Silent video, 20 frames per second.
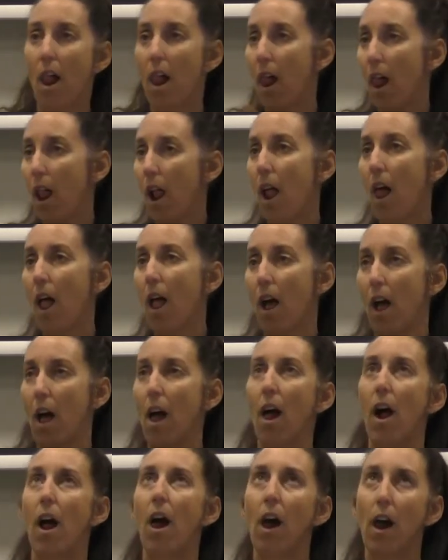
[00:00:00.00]
If the person
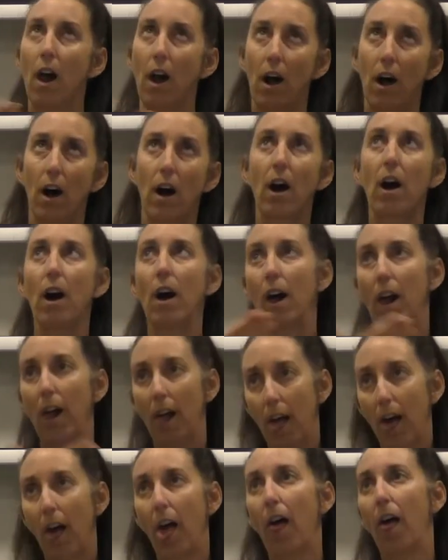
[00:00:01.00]
is
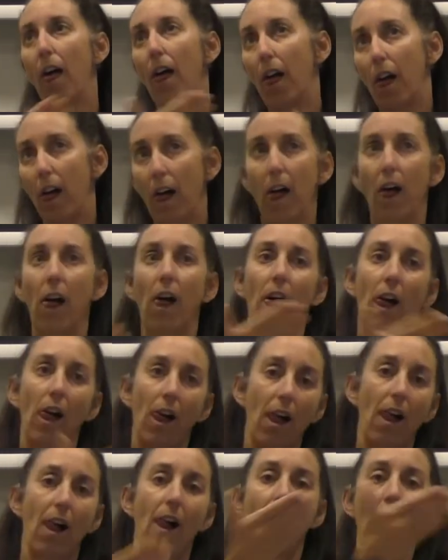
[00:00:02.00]
exaggerating and going
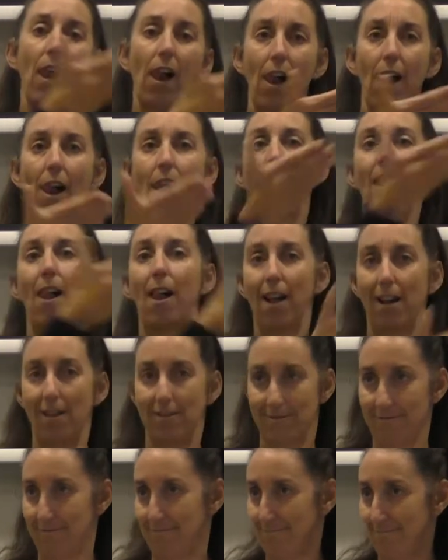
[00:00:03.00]
on and on and on
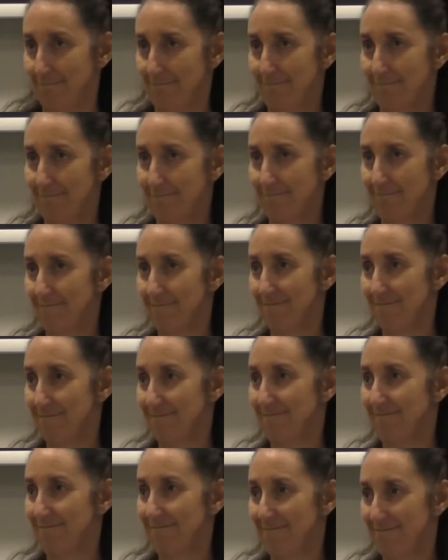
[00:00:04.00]
about what they're saying,
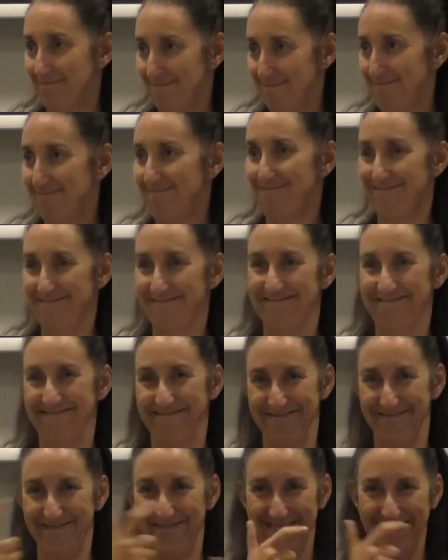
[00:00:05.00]
you can
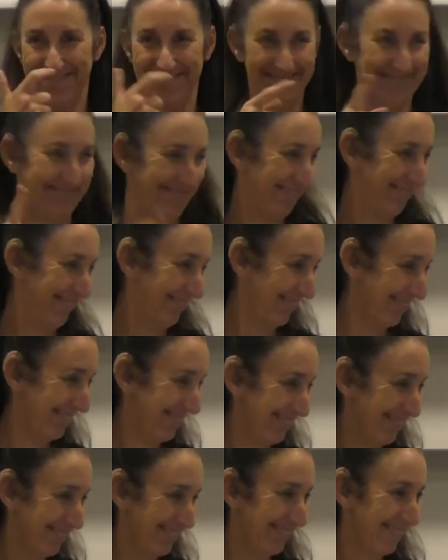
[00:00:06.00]
use your tongue as well.
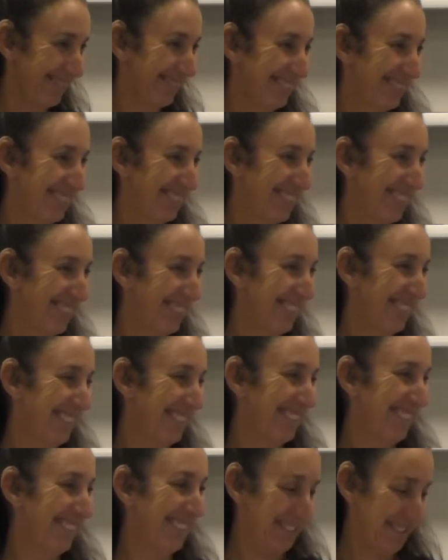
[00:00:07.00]
And I can
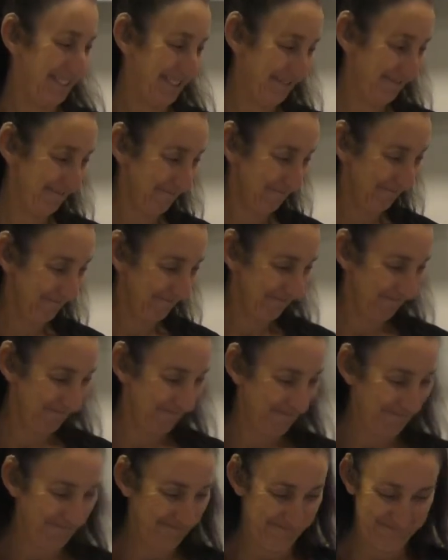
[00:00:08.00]
sense that
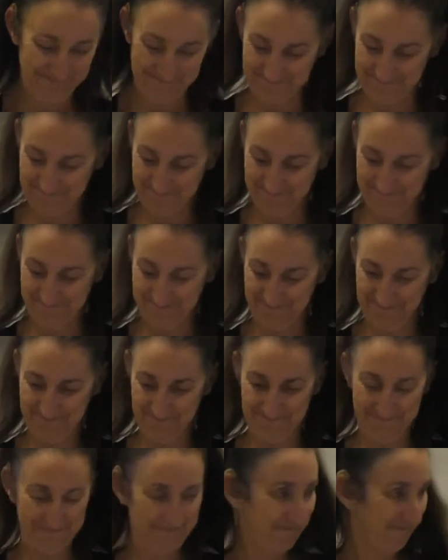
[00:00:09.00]
these things
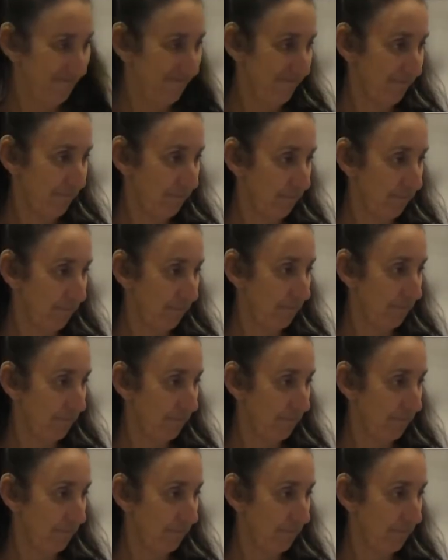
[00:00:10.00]
amuse you too.